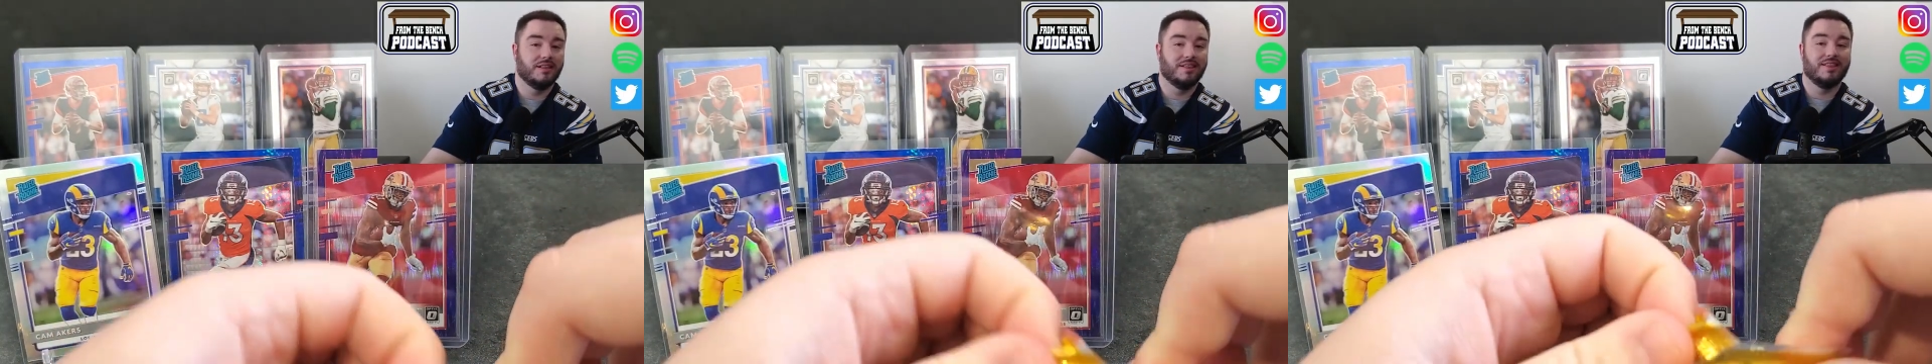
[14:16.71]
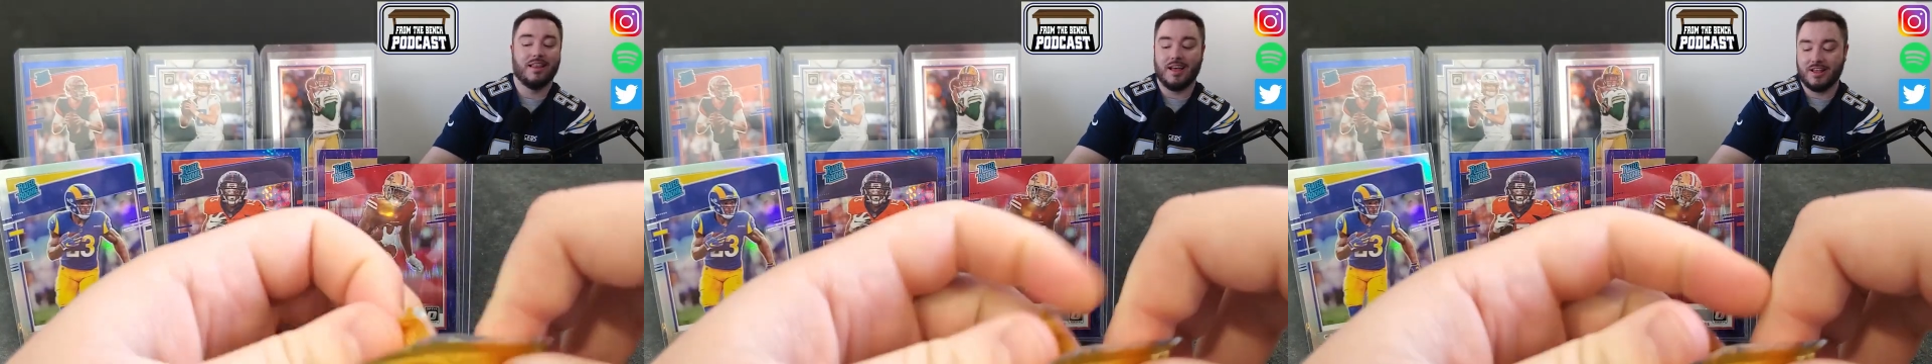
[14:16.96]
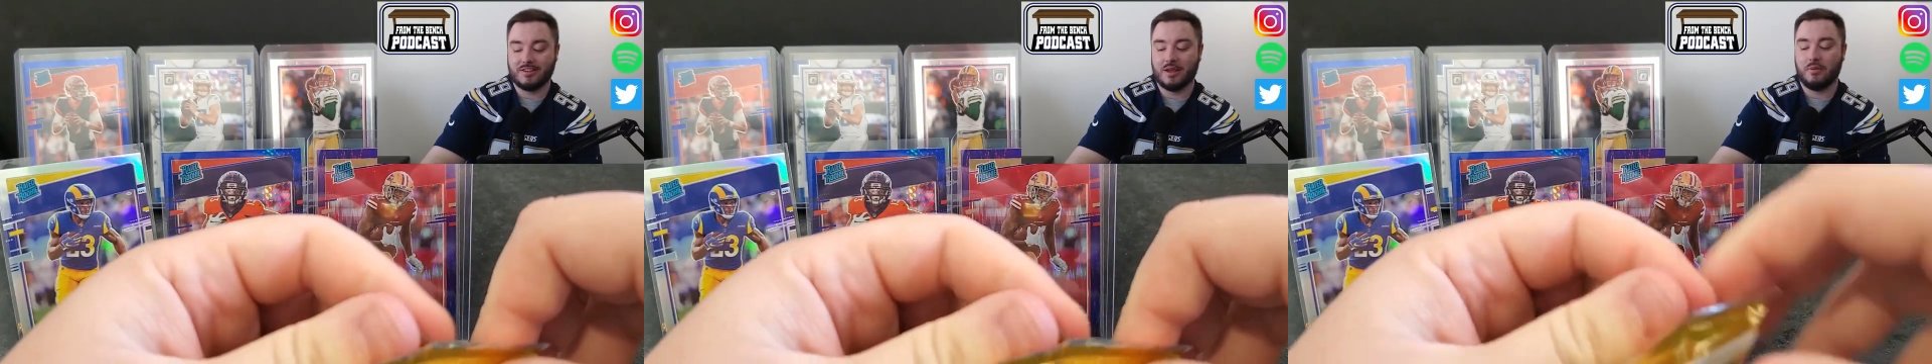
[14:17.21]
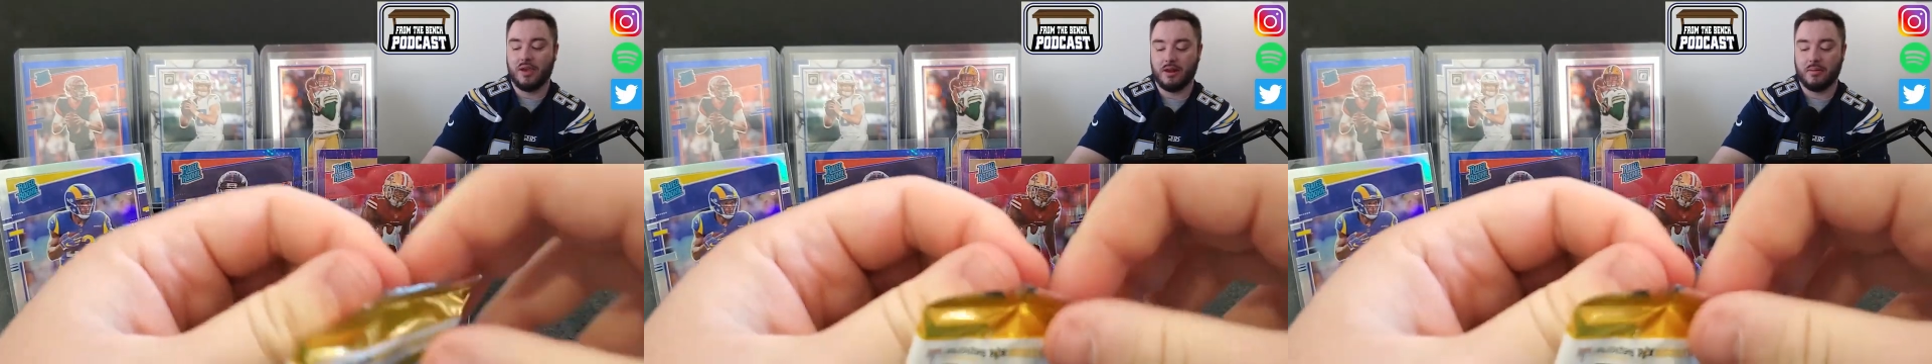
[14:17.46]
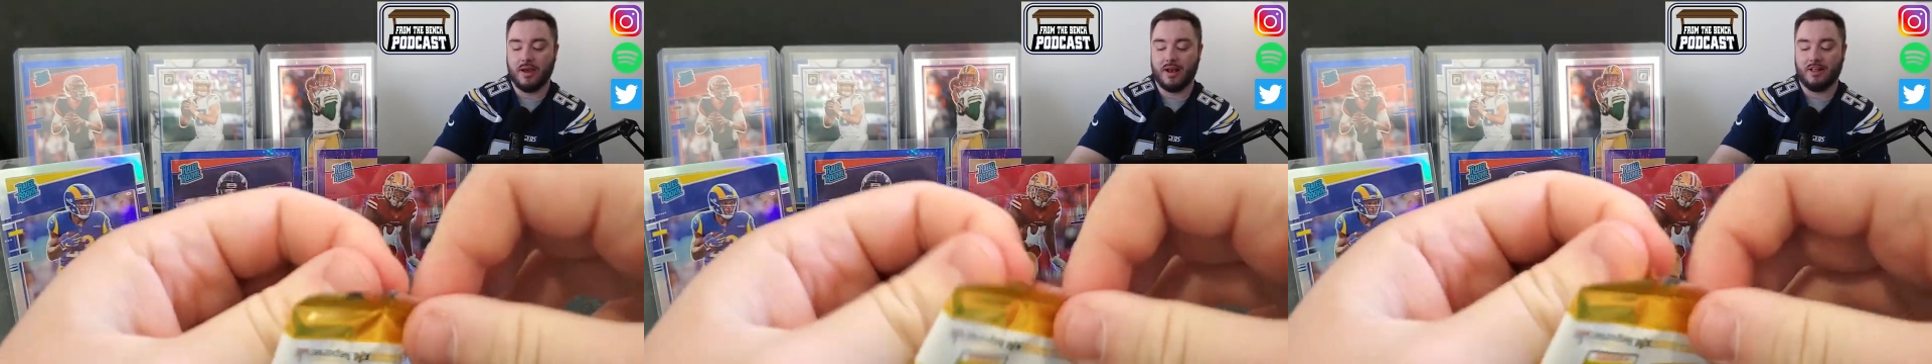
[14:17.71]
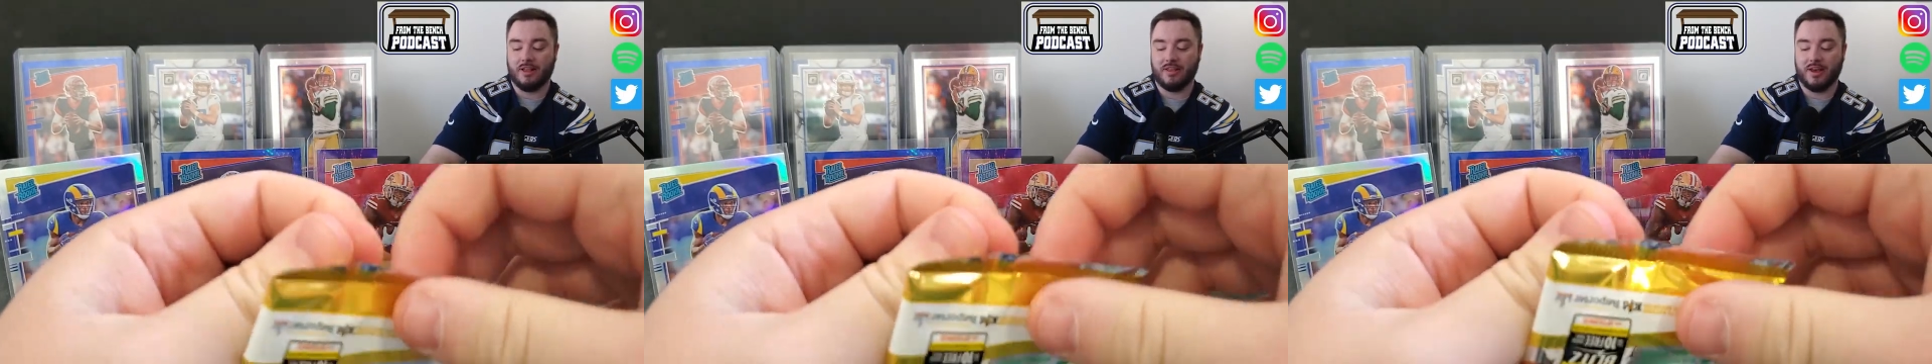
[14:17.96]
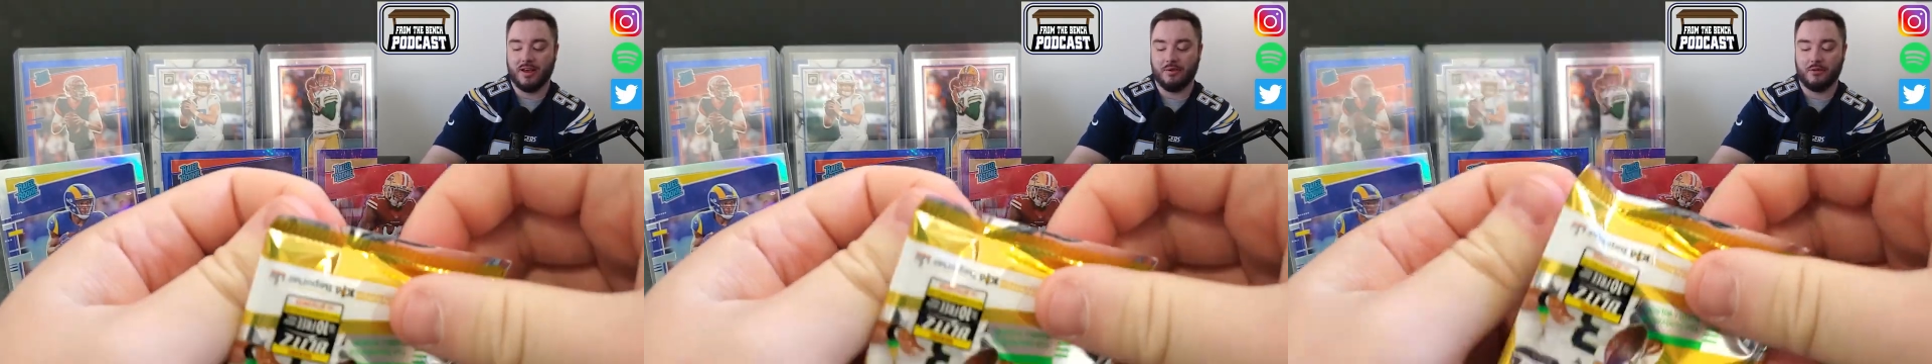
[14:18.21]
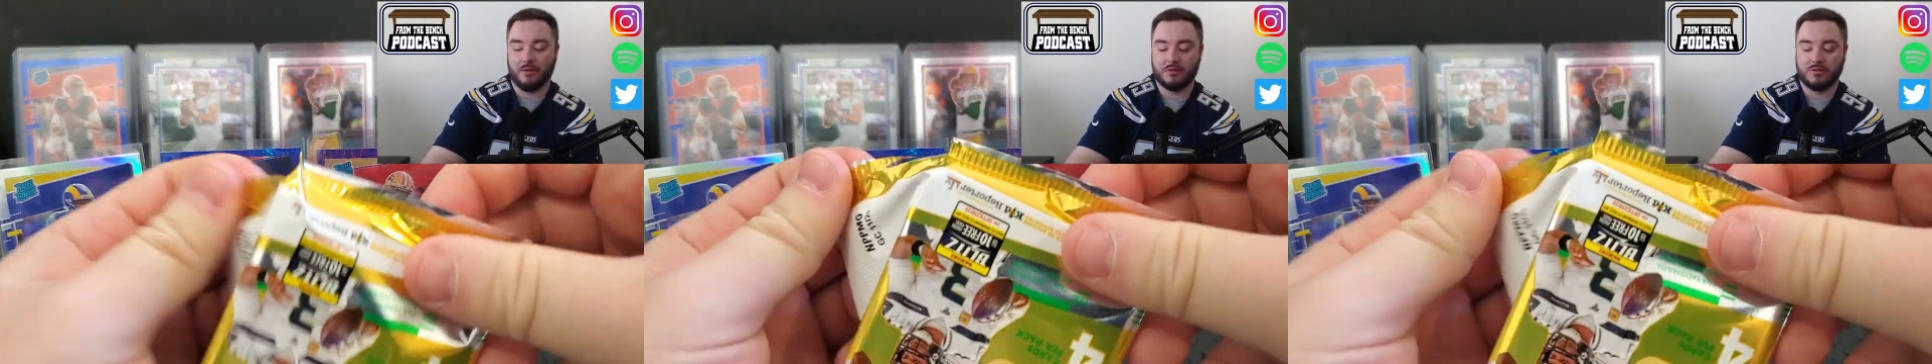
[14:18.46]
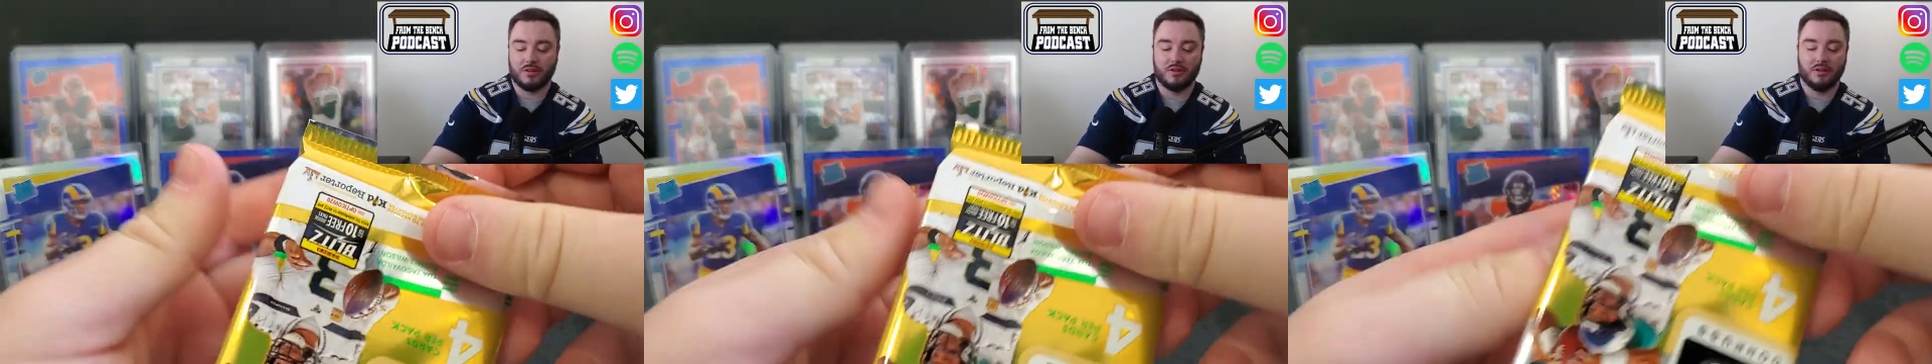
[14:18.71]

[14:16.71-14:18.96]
last time we had a pack like that where it was a